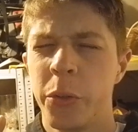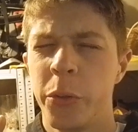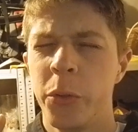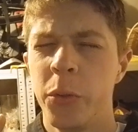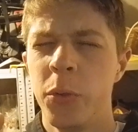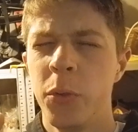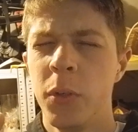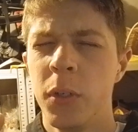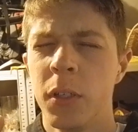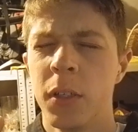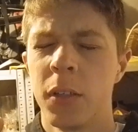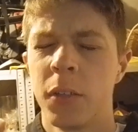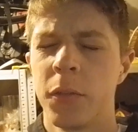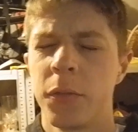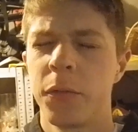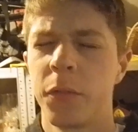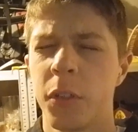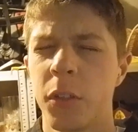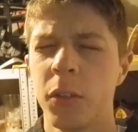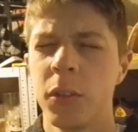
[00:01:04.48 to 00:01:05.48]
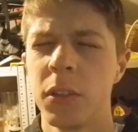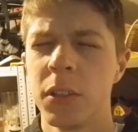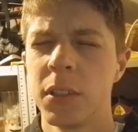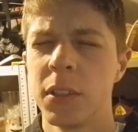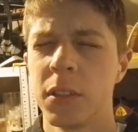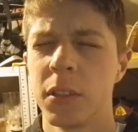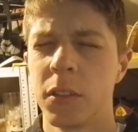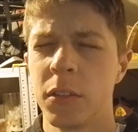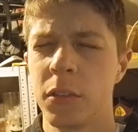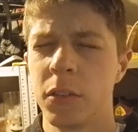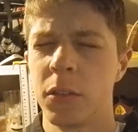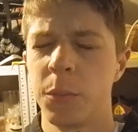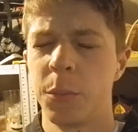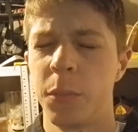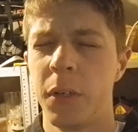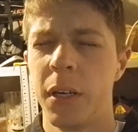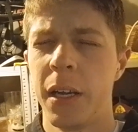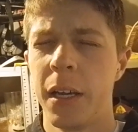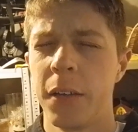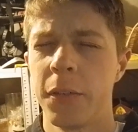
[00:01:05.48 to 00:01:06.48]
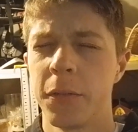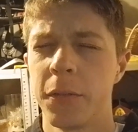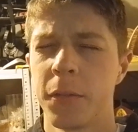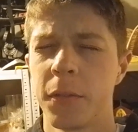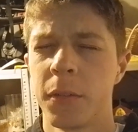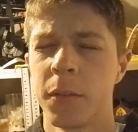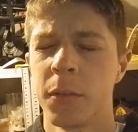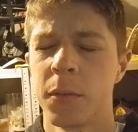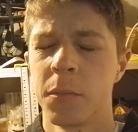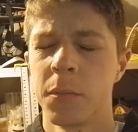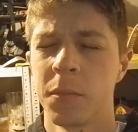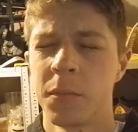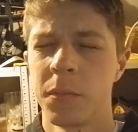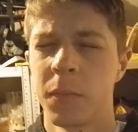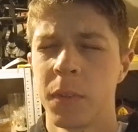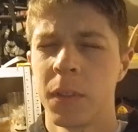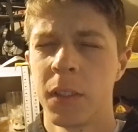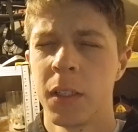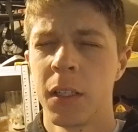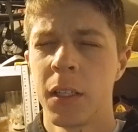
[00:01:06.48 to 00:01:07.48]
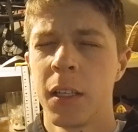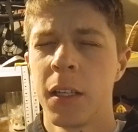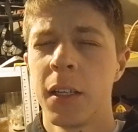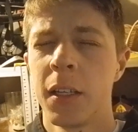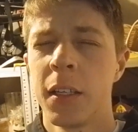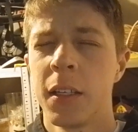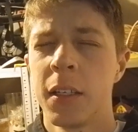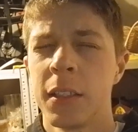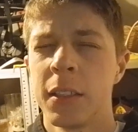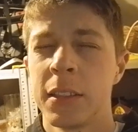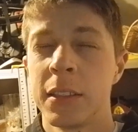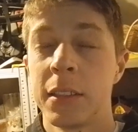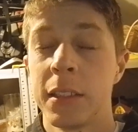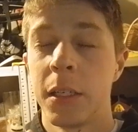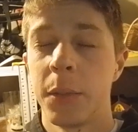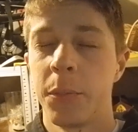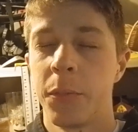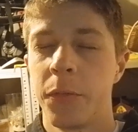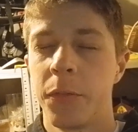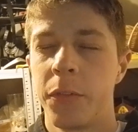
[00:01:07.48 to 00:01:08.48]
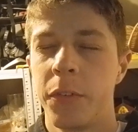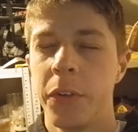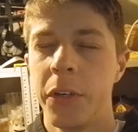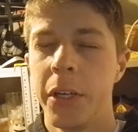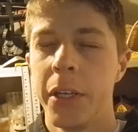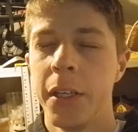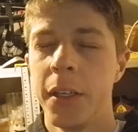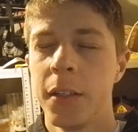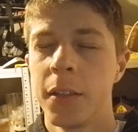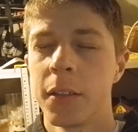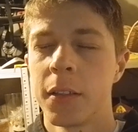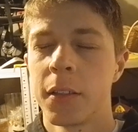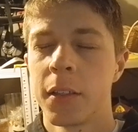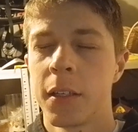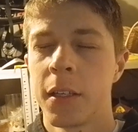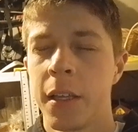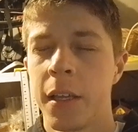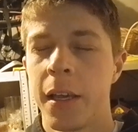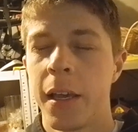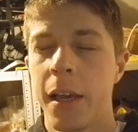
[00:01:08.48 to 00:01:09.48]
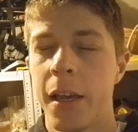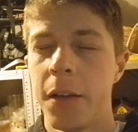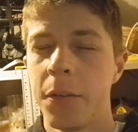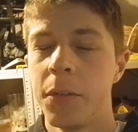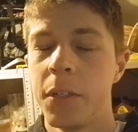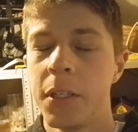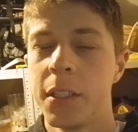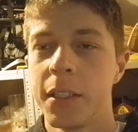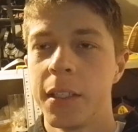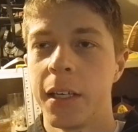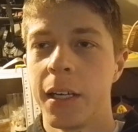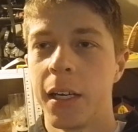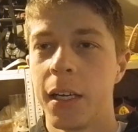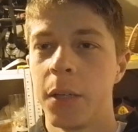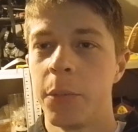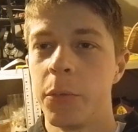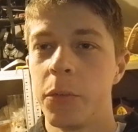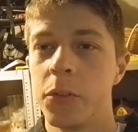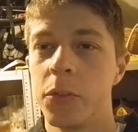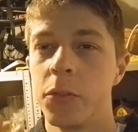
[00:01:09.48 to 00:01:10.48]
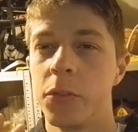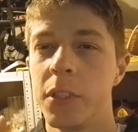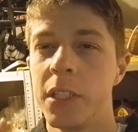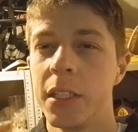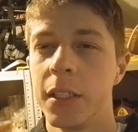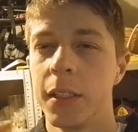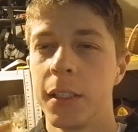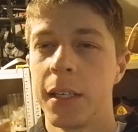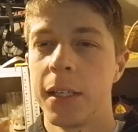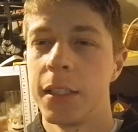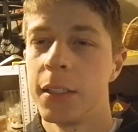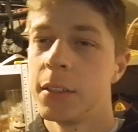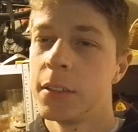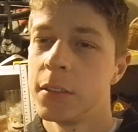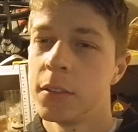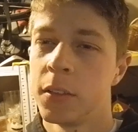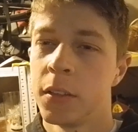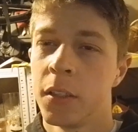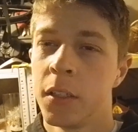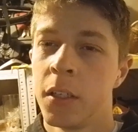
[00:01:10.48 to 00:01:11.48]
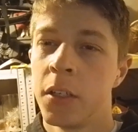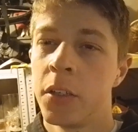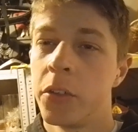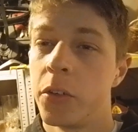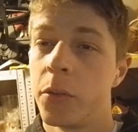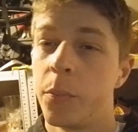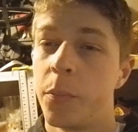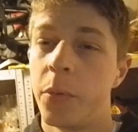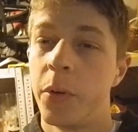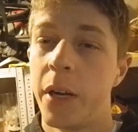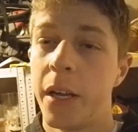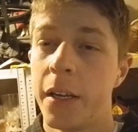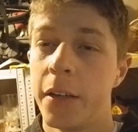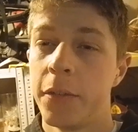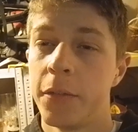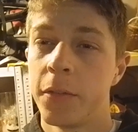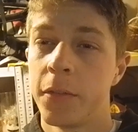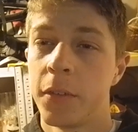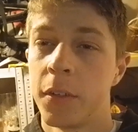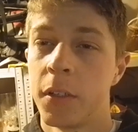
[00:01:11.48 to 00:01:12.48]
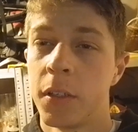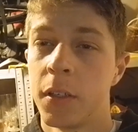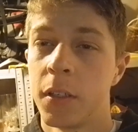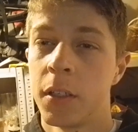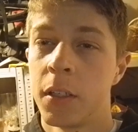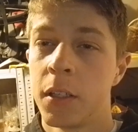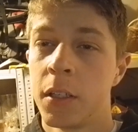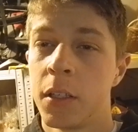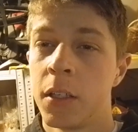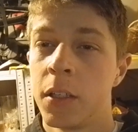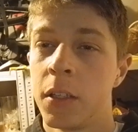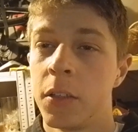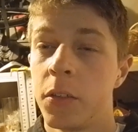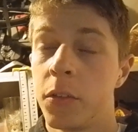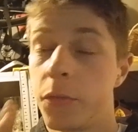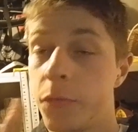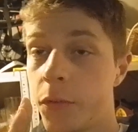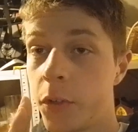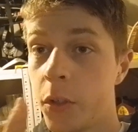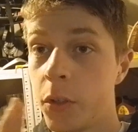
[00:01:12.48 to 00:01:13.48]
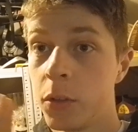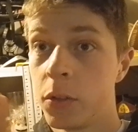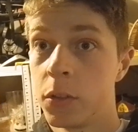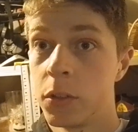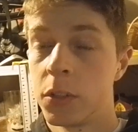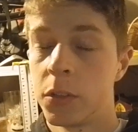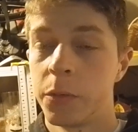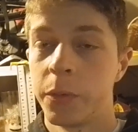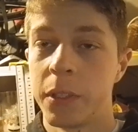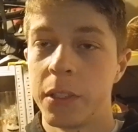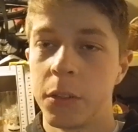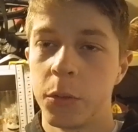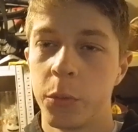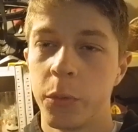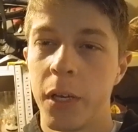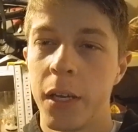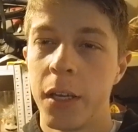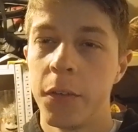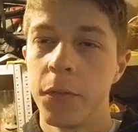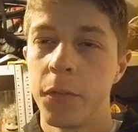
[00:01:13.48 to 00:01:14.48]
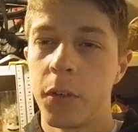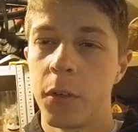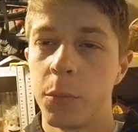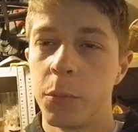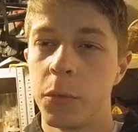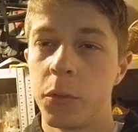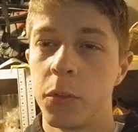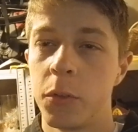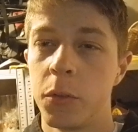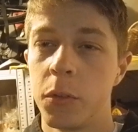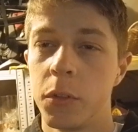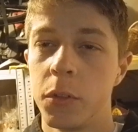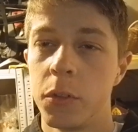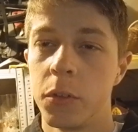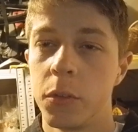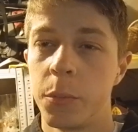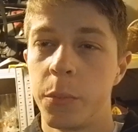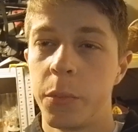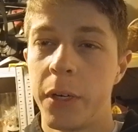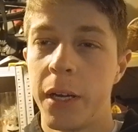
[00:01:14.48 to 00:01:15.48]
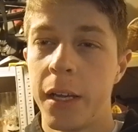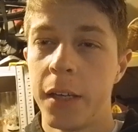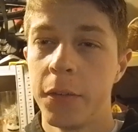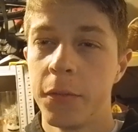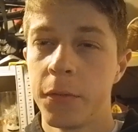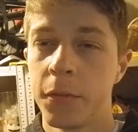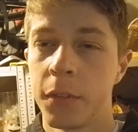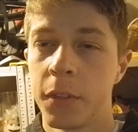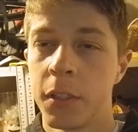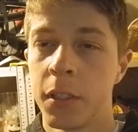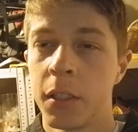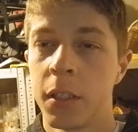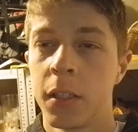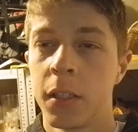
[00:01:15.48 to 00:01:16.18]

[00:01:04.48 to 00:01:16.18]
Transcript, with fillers: 2. Focus on your breath. Step 3. Every time you realize your breath, your focus went away from your breath,